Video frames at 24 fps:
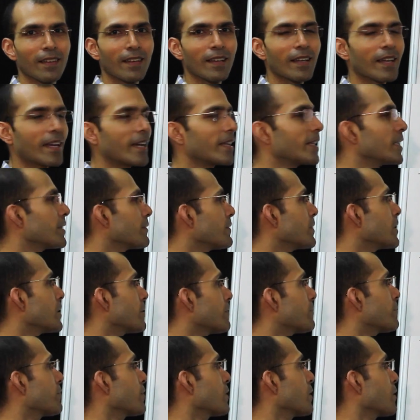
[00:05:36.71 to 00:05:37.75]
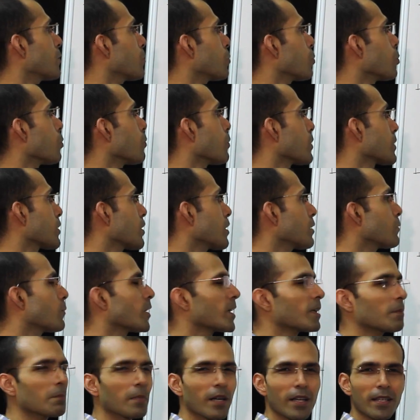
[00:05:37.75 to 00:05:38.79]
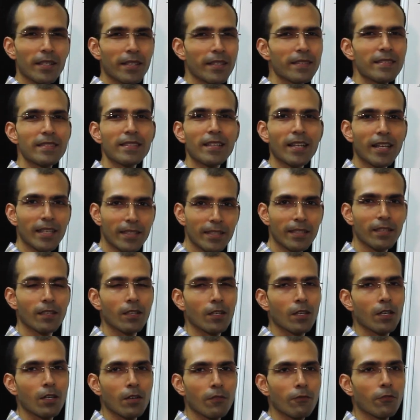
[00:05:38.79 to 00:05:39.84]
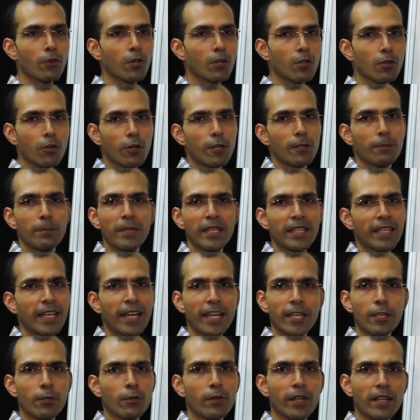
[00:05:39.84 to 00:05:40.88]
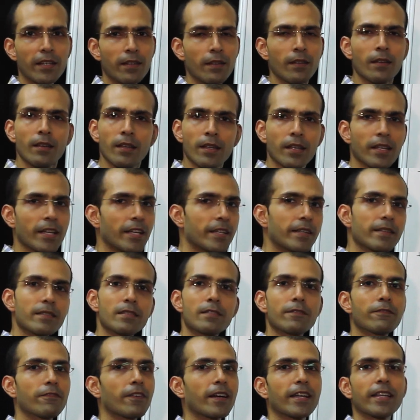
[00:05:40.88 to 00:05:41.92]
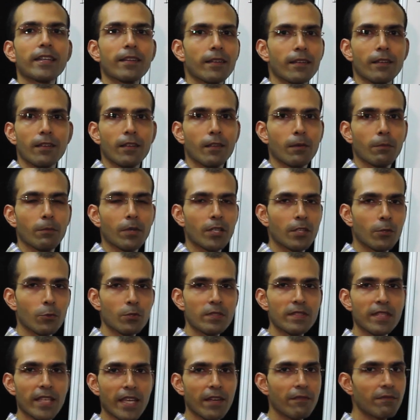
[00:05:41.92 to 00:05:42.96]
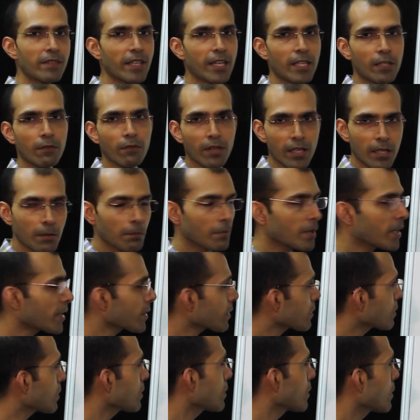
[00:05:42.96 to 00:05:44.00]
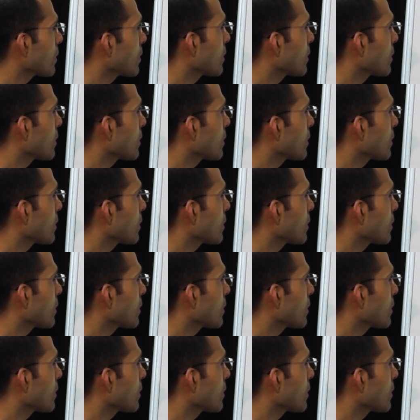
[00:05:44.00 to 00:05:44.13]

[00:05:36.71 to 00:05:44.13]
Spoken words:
and even if overall 1 mark is cut for not being accurate, it is fine. But to save that 1 mark,